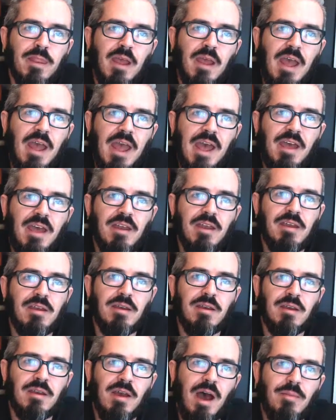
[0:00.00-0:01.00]
And
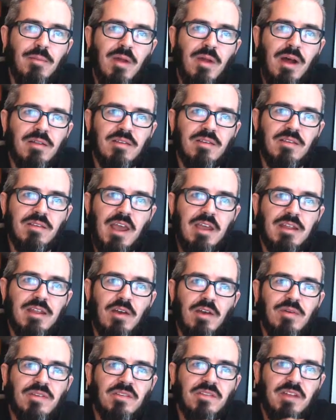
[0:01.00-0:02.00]
I'm not saying that
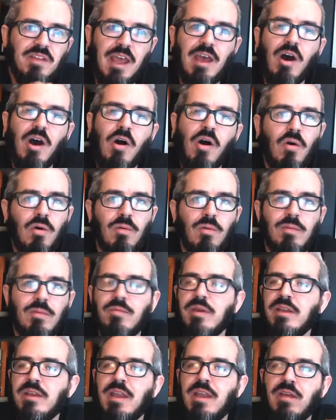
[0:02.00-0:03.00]
we stay at home and
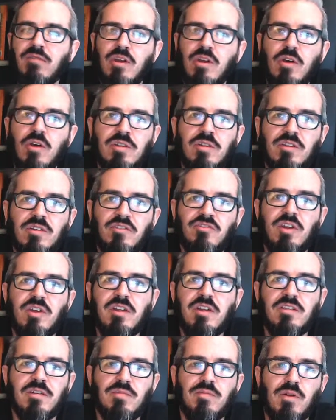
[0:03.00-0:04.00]
we never go to the
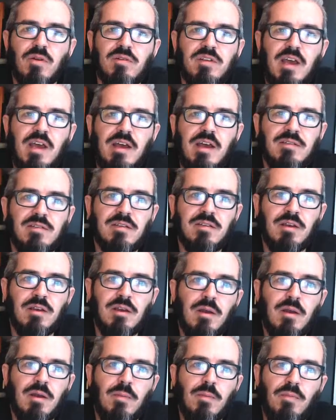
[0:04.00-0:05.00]
streets to protest,
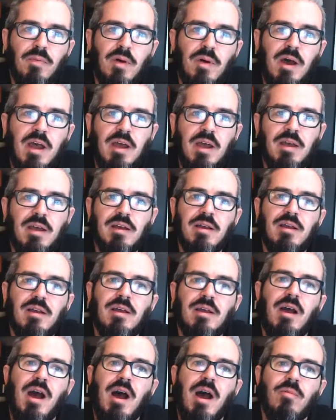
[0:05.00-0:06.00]
but
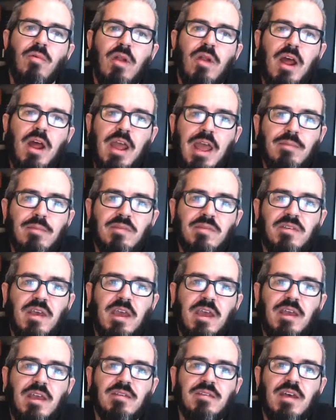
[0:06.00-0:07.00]
what I am
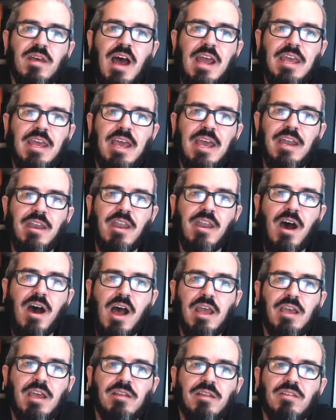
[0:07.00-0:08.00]
saying is that I cannot
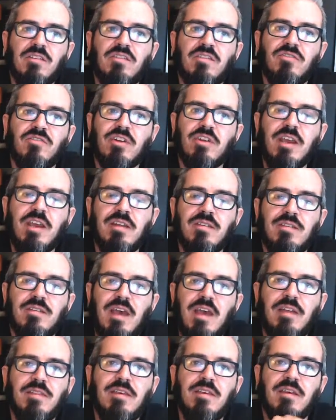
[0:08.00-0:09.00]
hit the streets
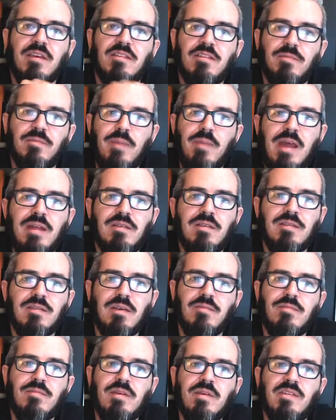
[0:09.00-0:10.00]
at the expense
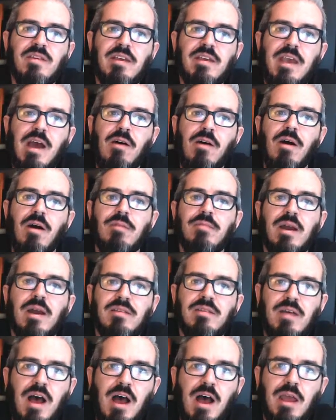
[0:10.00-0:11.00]
of missing out on my
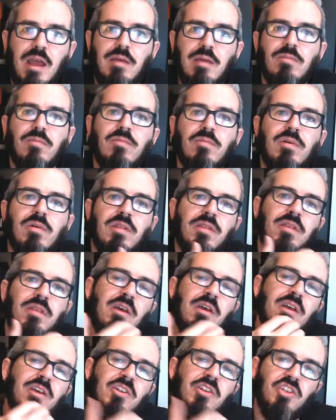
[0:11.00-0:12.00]
time with
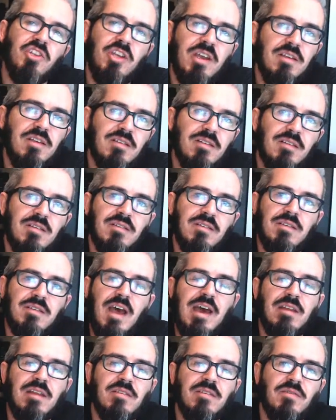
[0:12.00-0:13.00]
Jesus
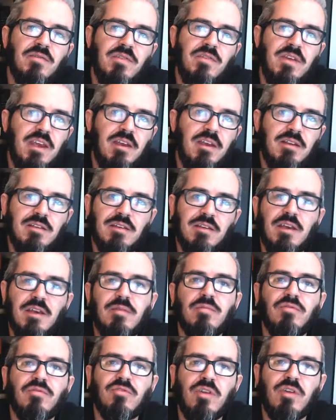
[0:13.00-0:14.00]
at his feet
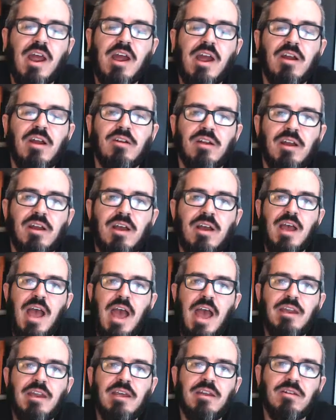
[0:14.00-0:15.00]
in prayer
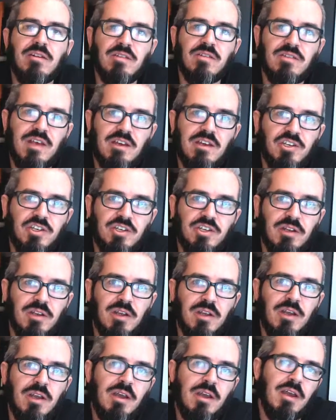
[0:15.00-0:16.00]
and intercession.
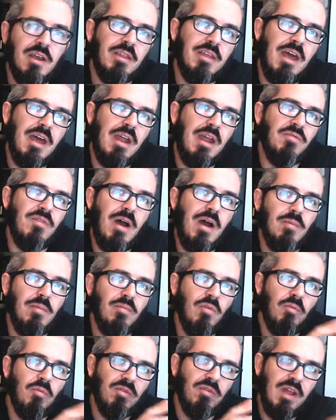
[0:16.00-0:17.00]
That if I'm
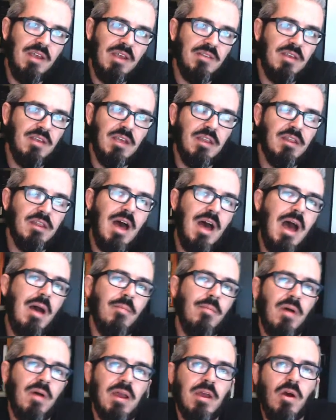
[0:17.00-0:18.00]
replacing
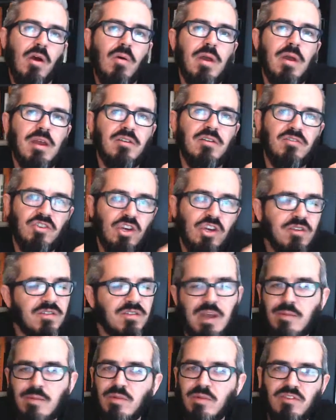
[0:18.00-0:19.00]
that by going and just
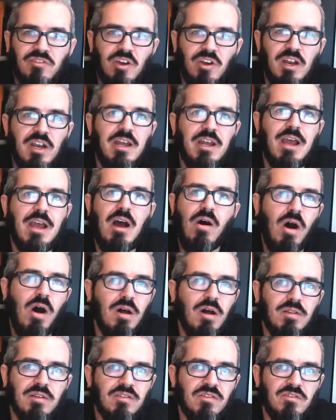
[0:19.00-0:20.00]
demonstrating out
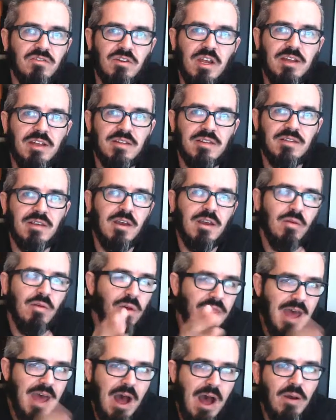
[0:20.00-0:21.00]
on the streets
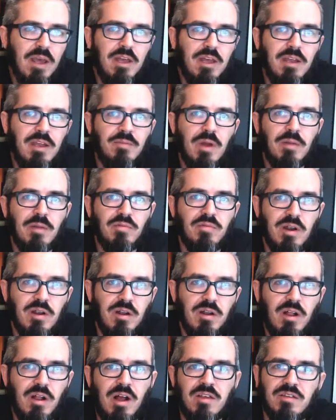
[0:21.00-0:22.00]
without hitting my prayer
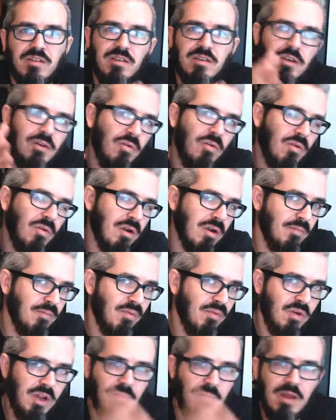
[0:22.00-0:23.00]
closet or
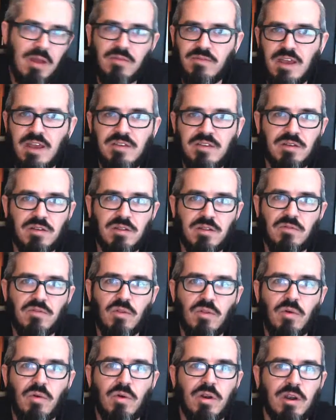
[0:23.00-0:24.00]
putting my face on the
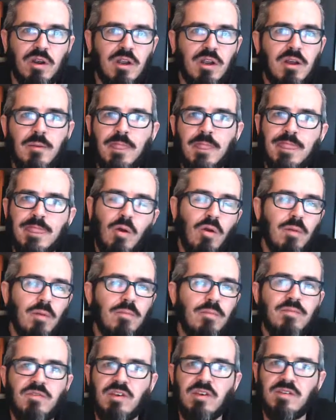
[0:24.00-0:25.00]
floor or
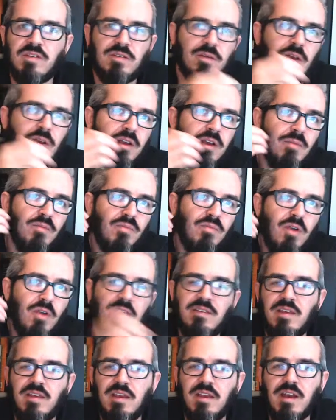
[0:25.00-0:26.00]
just
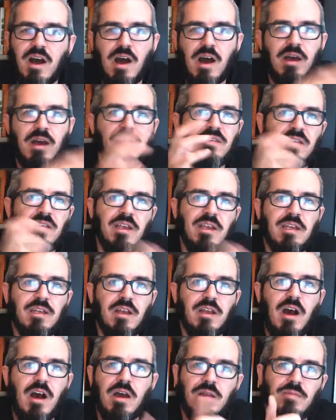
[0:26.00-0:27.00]
praising God, singing to
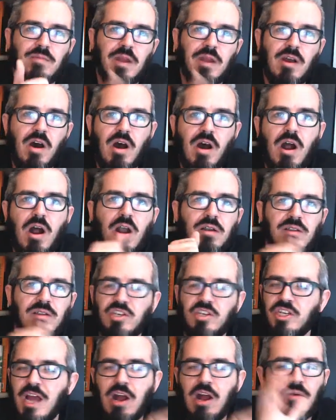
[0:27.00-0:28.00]
God in my car, in the
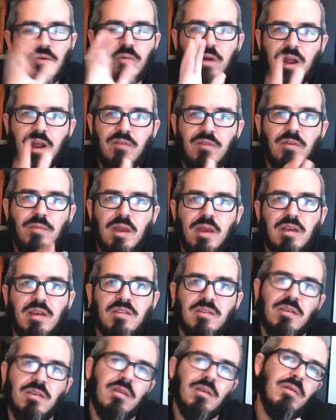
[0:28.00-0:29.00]
shower, whatever
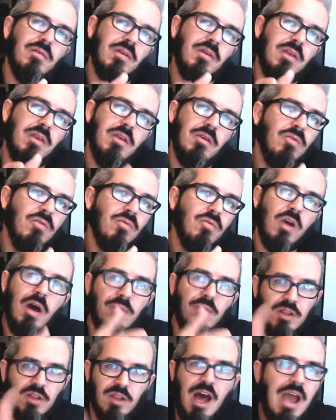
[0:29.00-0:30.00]
makes you come
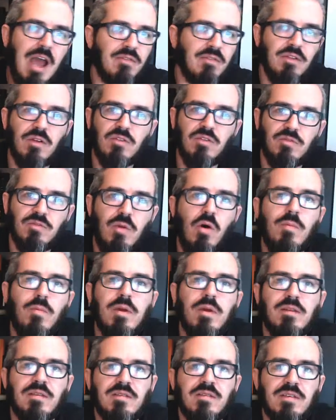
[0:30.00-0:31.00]
alive in those
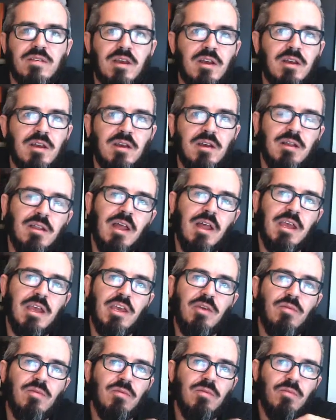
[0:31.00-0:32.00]
moments,
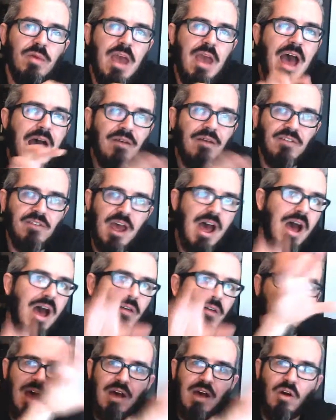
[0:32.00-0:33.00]
we have to
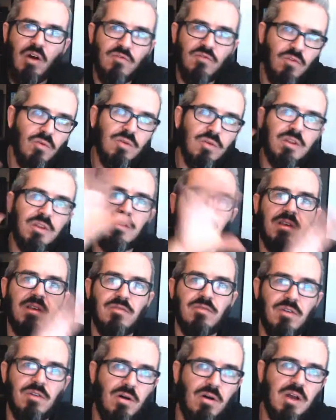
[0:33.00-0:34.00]
have that fullness of
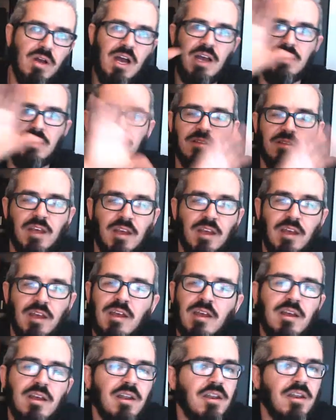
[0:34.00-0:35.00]
it all, guys. Like,
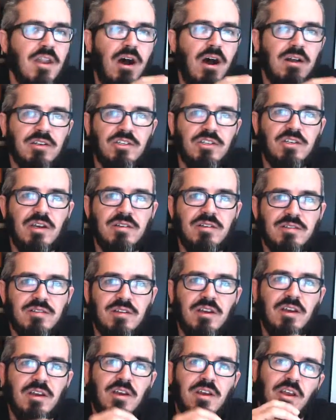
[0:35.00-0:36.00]
not just
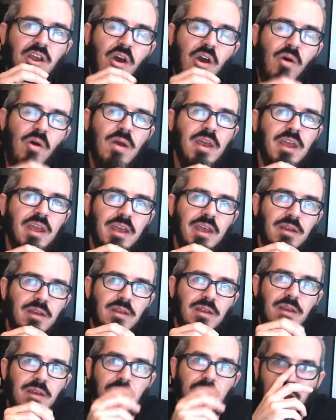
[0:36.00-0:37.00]
going
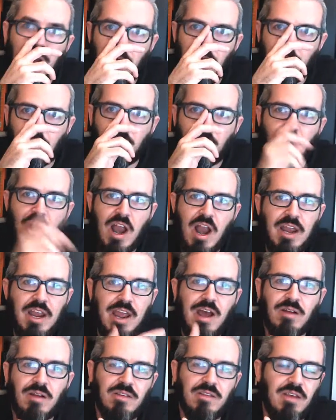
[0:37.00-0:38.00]
and crying
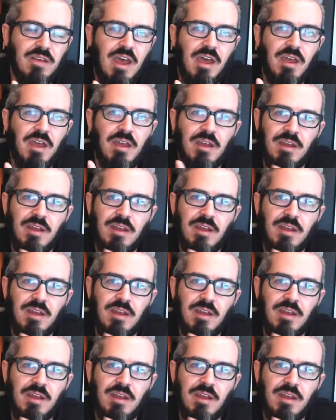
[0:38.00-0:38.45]
out to